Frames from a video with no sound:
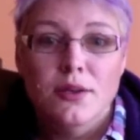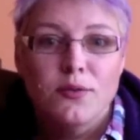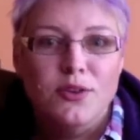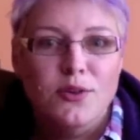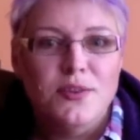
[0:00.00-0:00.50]

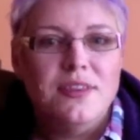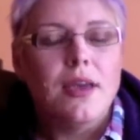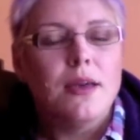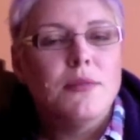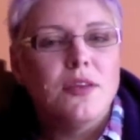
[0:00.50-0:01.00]
What you would
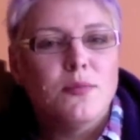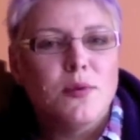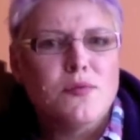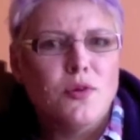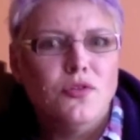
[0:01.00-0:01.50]
say I'm
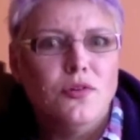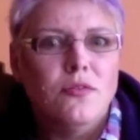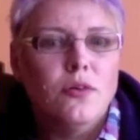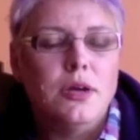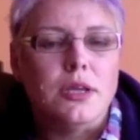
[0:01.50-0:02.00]
supposed to
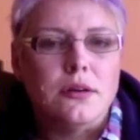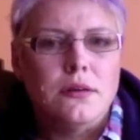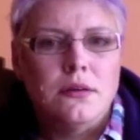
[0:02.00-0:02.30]
avoid.